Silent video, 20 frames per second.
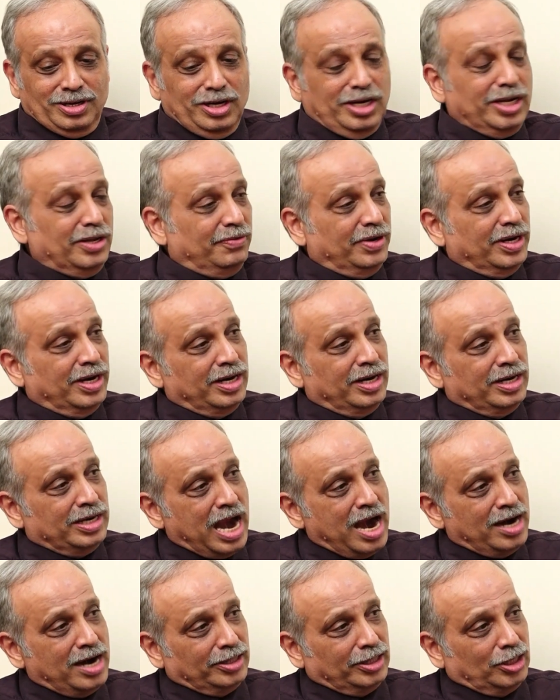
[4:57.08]
leaving it
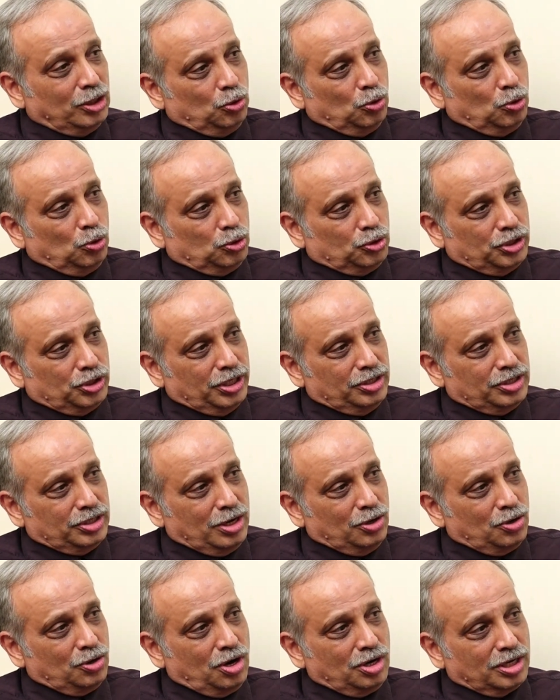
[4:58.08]
at the dough stage
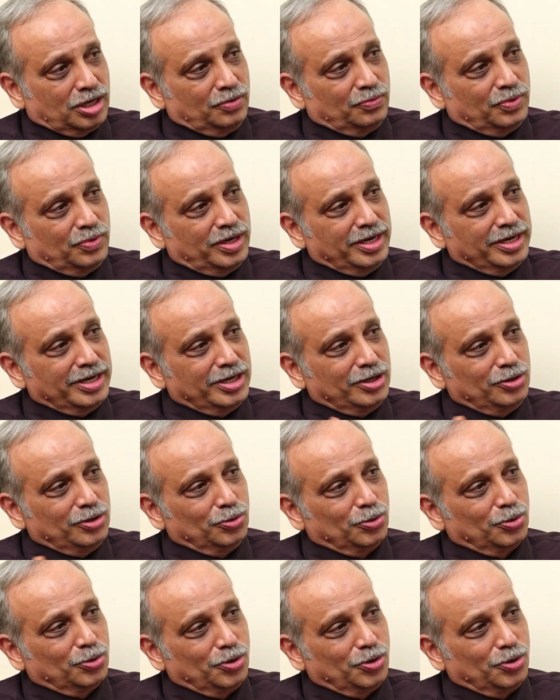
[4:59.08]
and not converting it to